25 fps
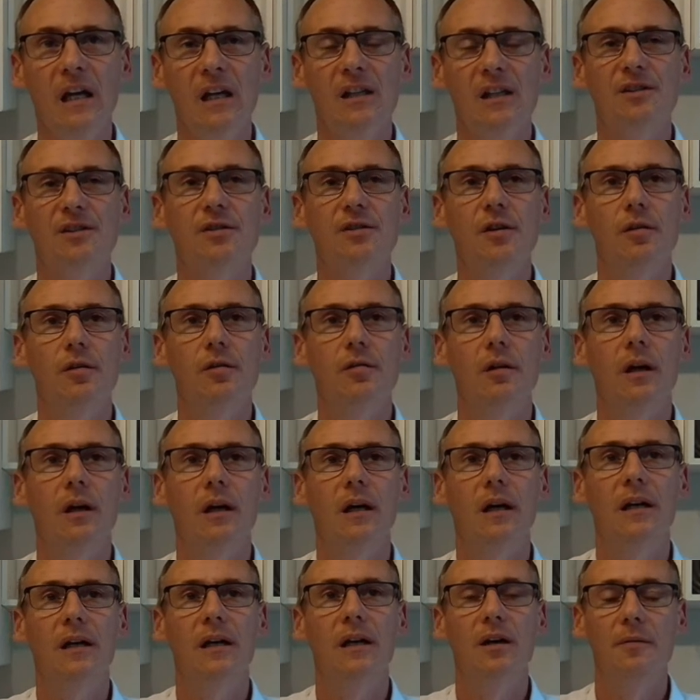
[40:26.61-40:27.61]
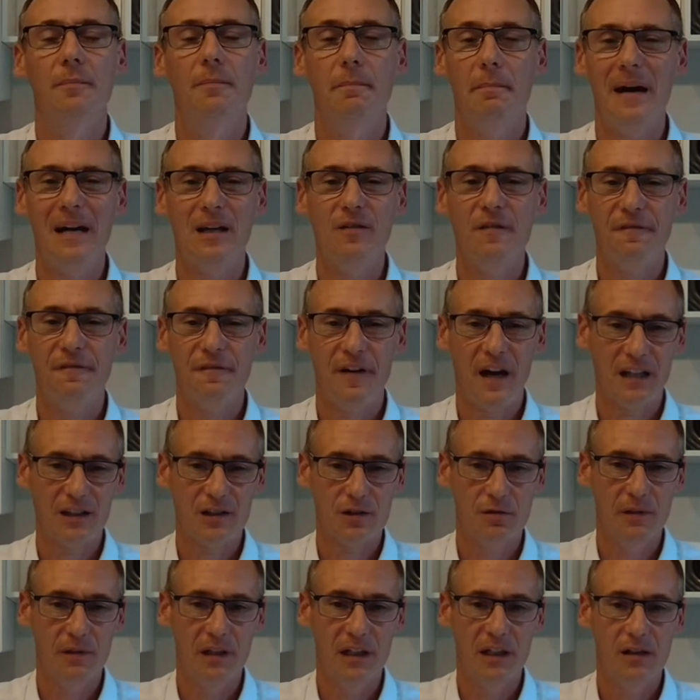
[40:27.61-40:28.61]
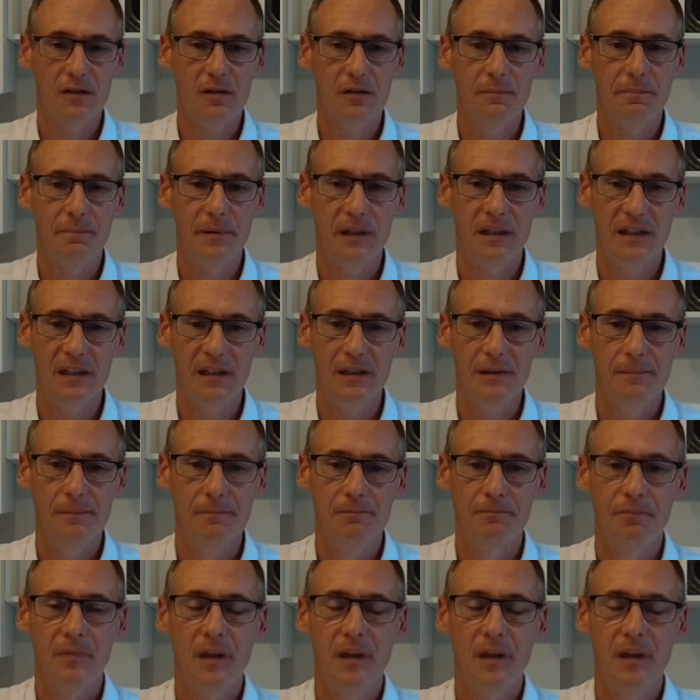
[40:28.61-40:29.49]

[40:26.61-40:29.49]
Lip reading: So a manufacturing company